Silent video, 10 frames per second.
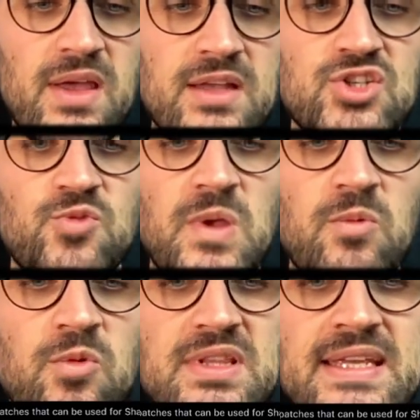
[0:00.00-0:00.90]
patch we
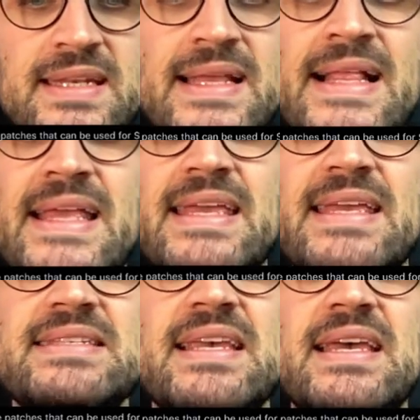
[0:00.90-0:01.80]
would need
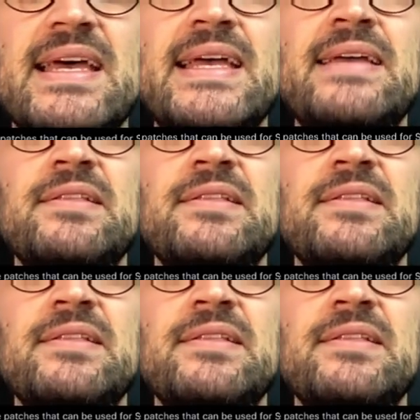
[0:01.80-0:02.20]
is a